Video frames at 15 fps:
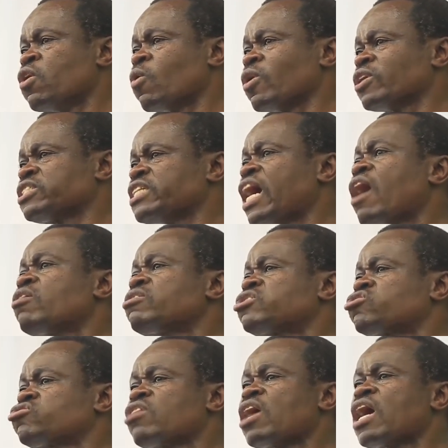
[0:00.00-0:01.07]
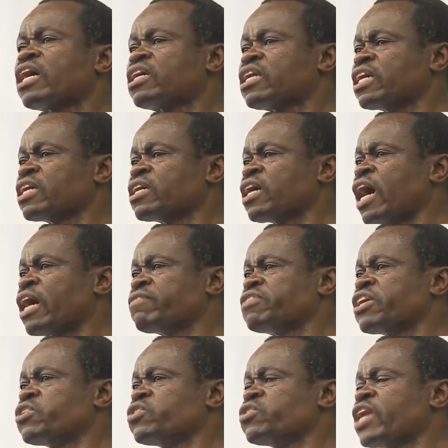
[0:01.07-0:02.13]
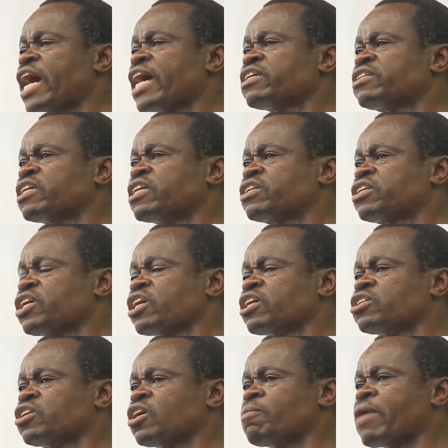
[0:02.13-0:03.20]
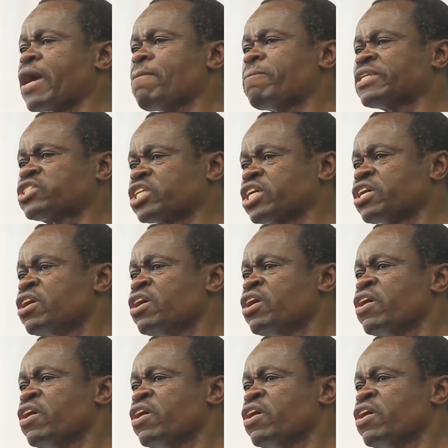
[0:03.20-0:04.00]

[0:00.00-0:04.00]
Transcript: was now struggling at the United Kingdom embassy,